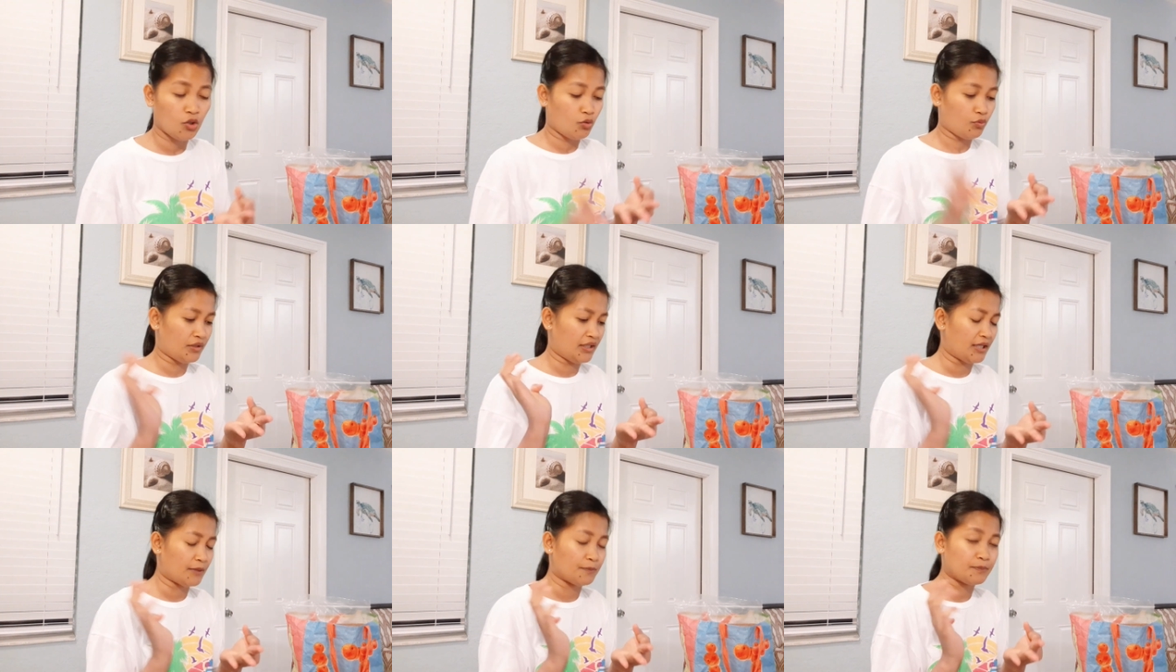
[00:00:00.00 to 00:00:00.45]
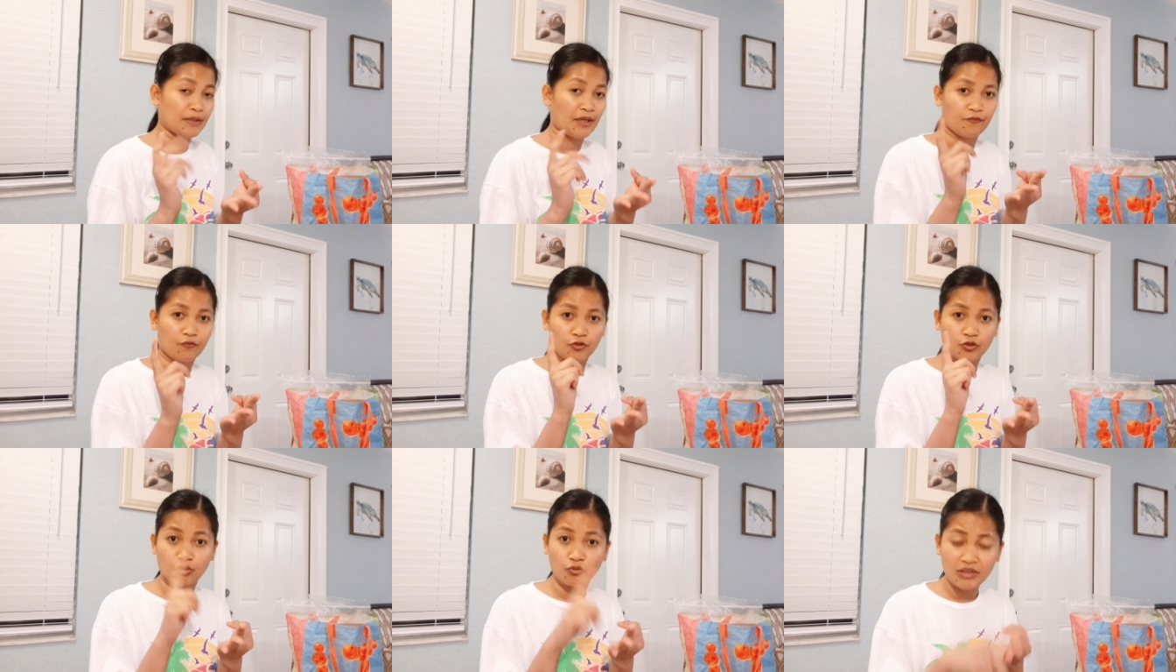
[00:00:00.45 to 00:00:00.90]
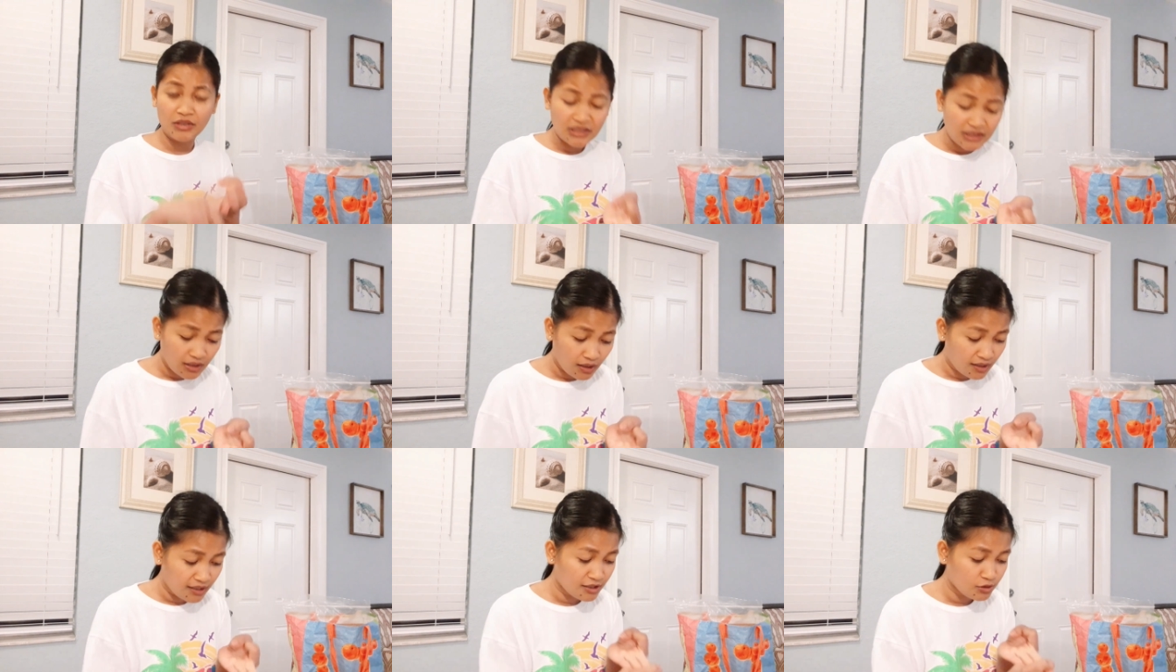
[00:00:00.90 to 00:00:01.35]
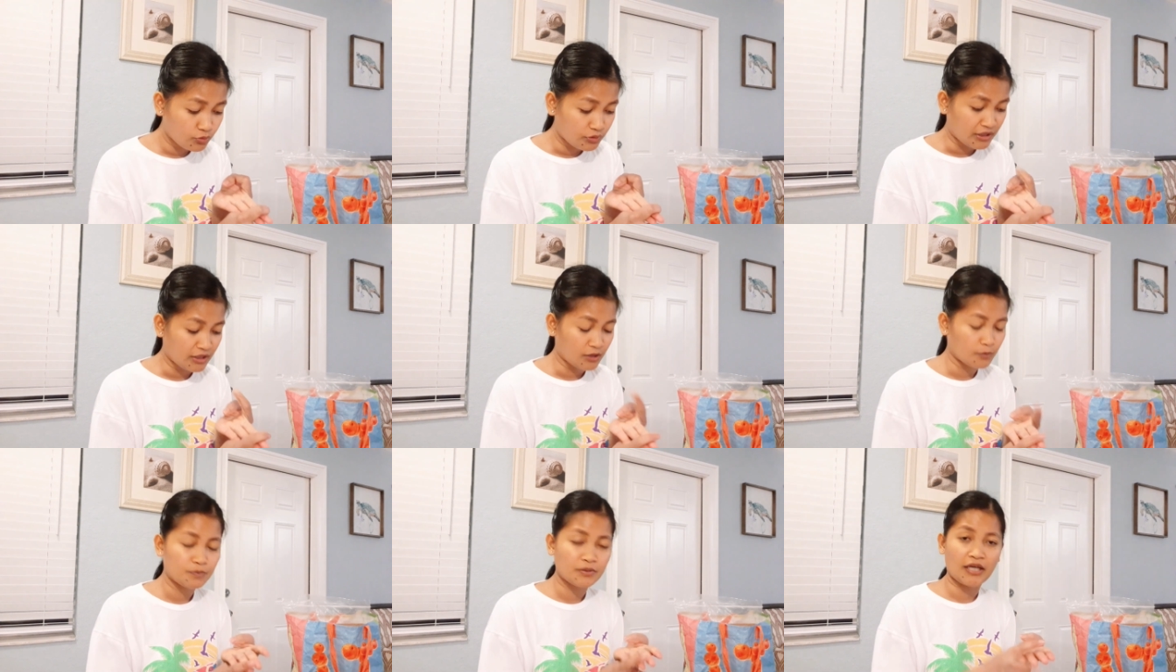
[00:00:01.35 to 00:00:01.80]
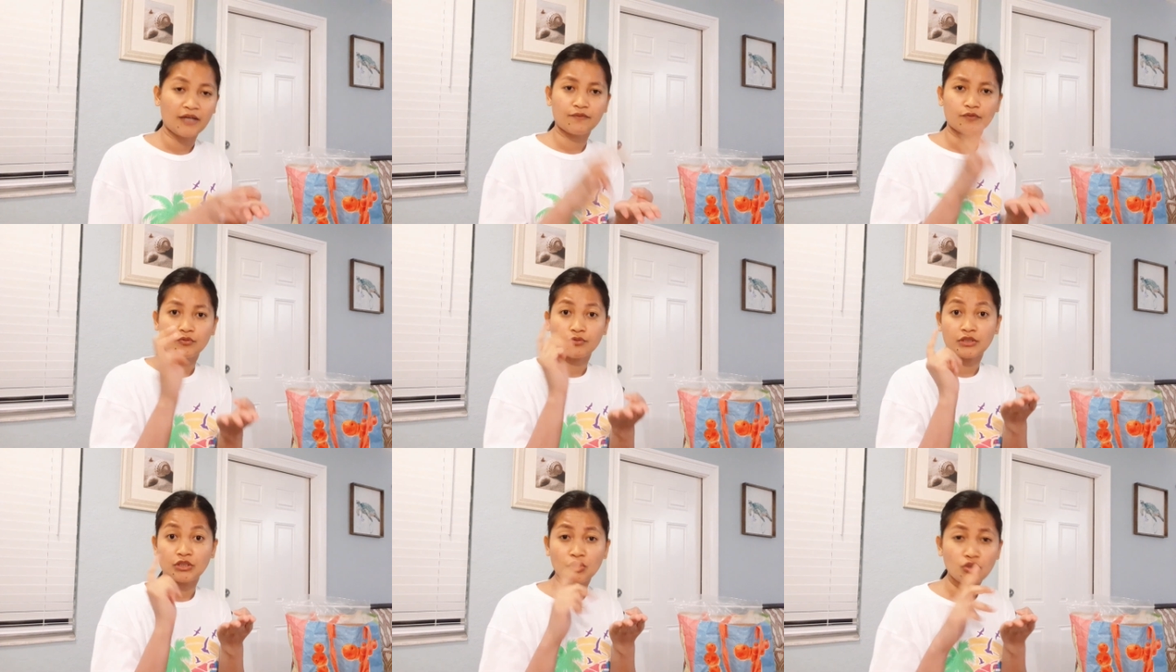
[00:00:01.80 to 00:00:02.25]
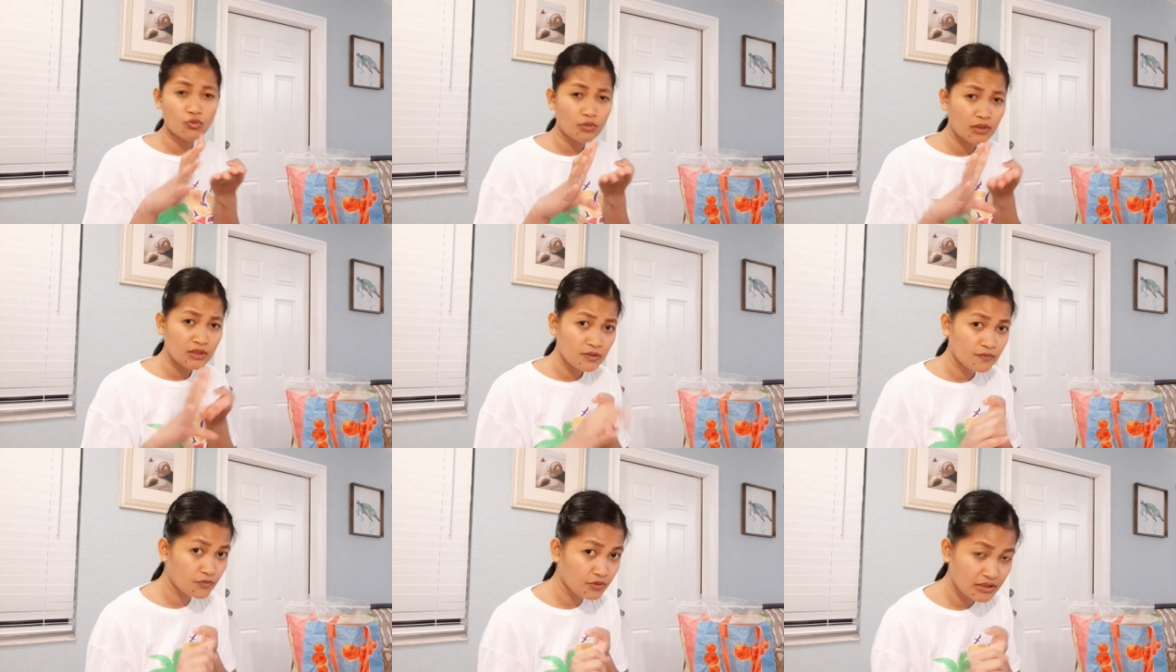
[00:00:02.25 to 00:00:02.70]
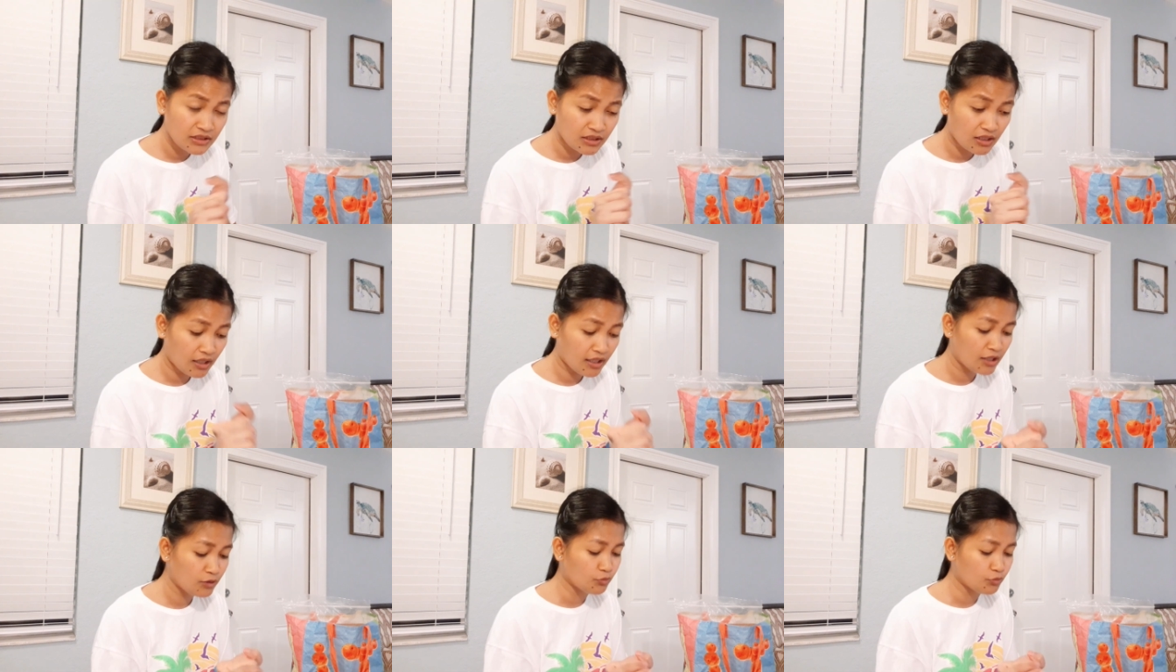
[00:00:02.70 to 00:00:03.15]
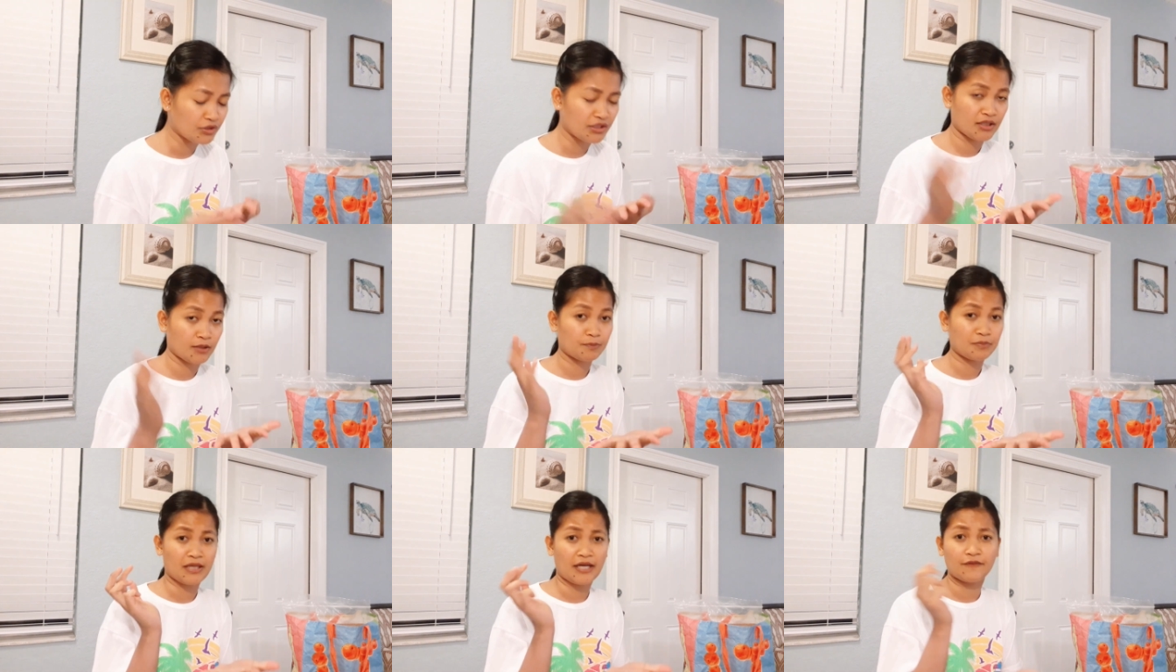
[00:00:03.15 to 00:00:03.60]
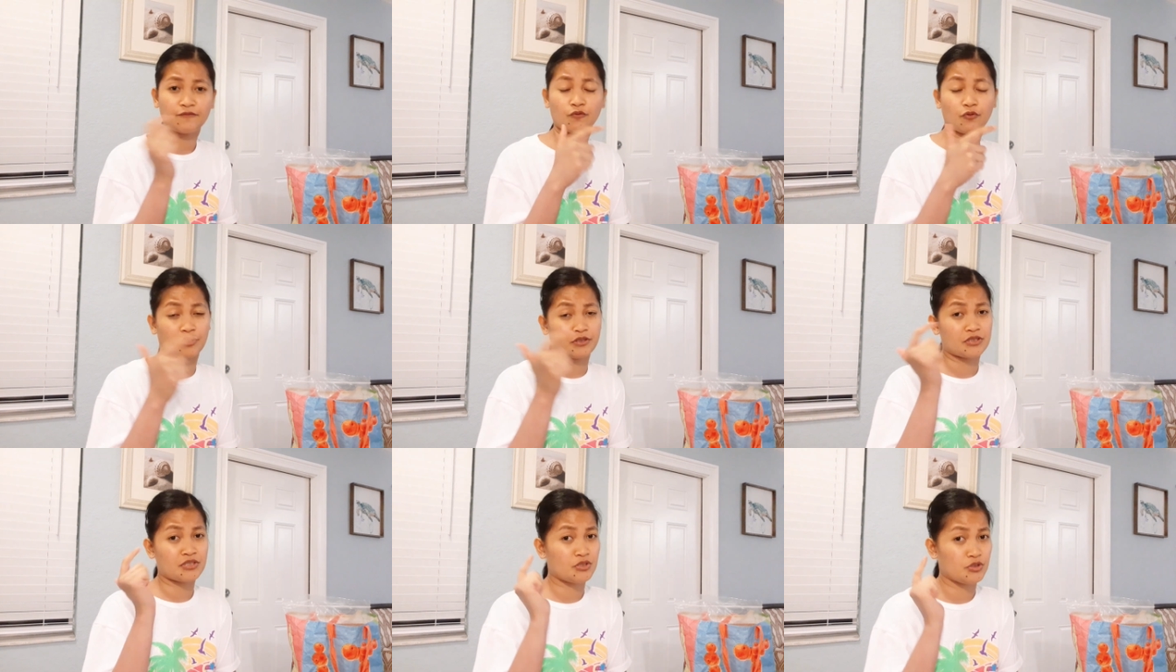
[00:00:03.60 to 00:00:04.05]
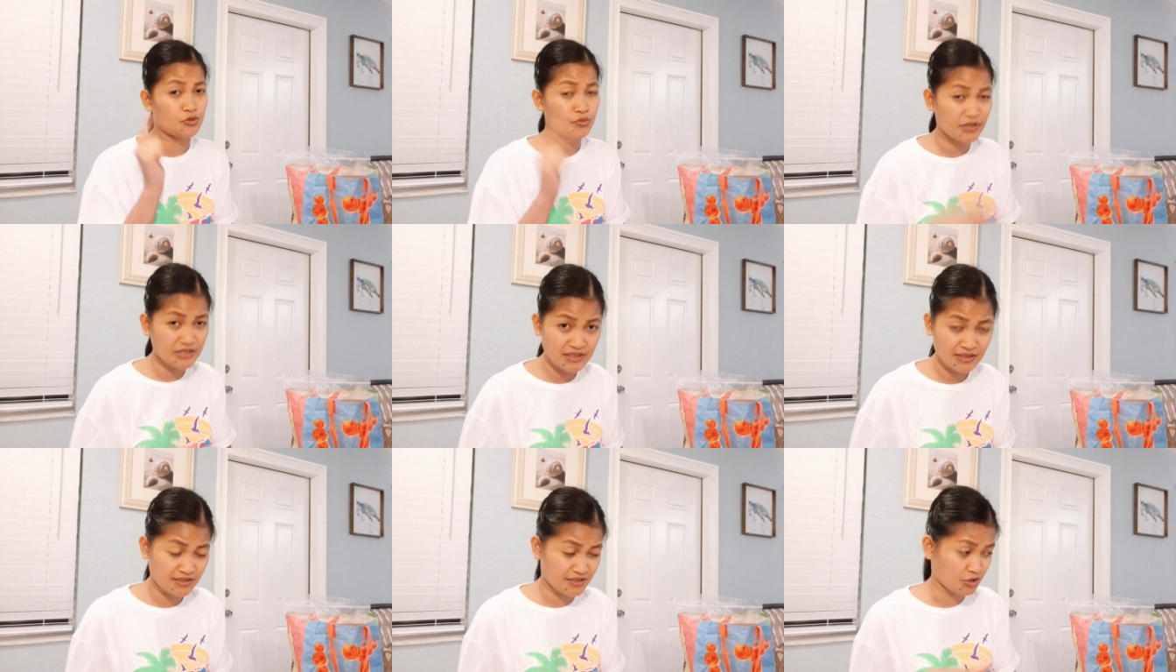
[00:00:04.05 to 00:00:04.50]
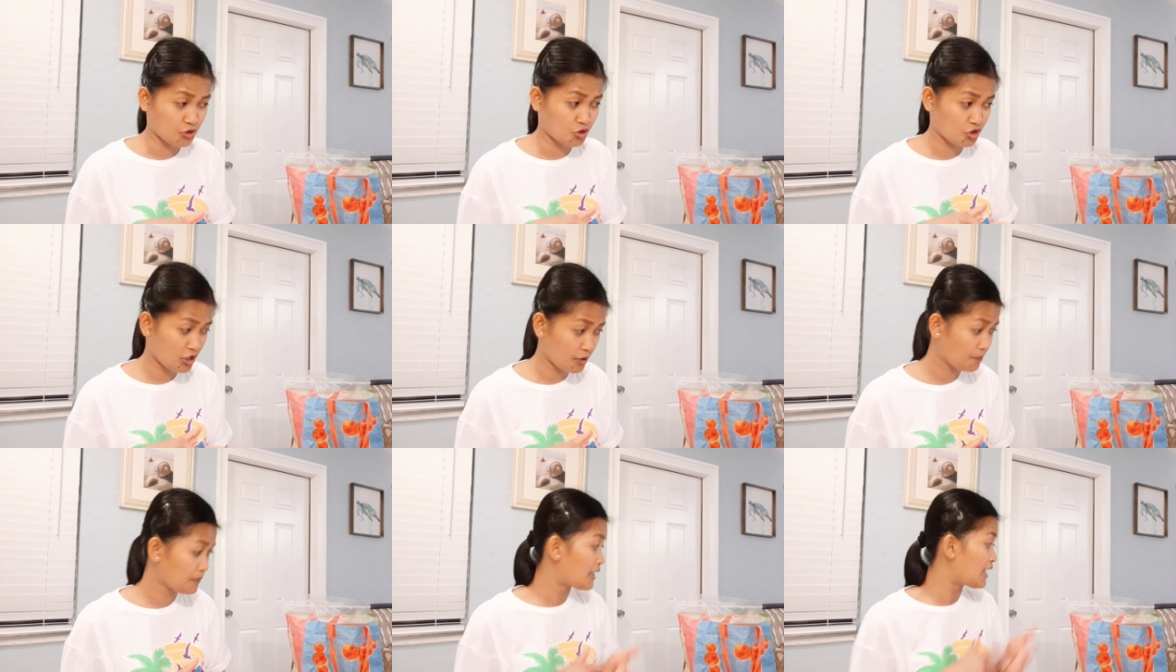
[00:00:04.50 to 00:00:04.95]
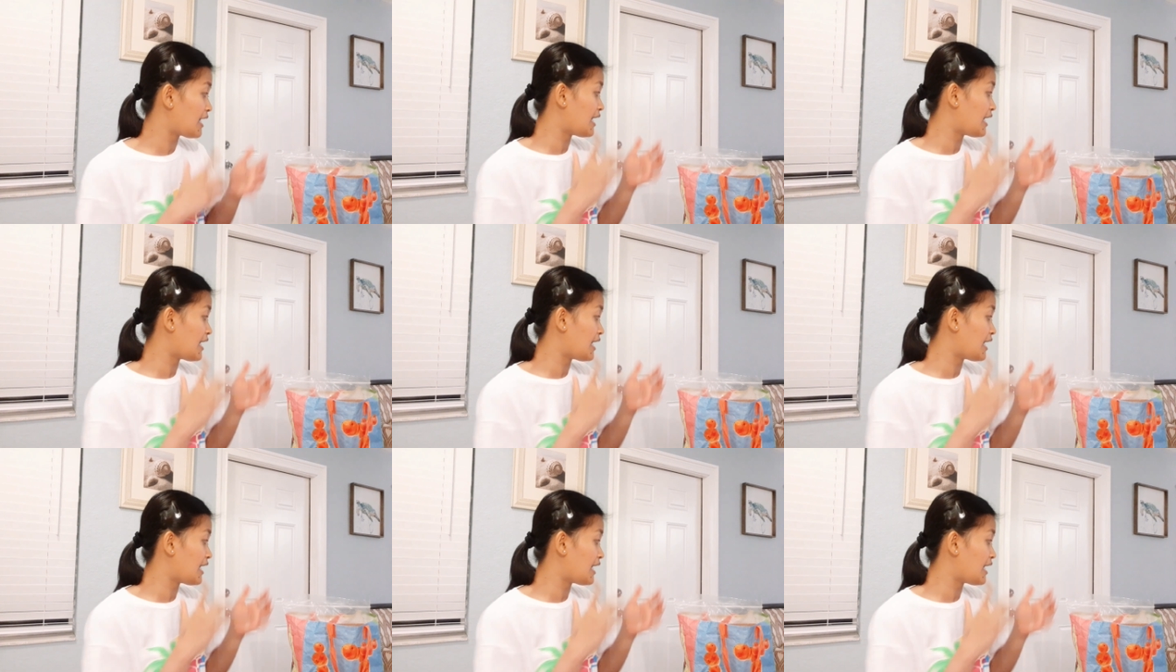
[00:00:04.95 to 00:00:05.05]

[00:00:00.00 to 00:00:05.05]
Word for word: when I apply for green card, when I apply for renewal of green card, when I apply for US citizenship,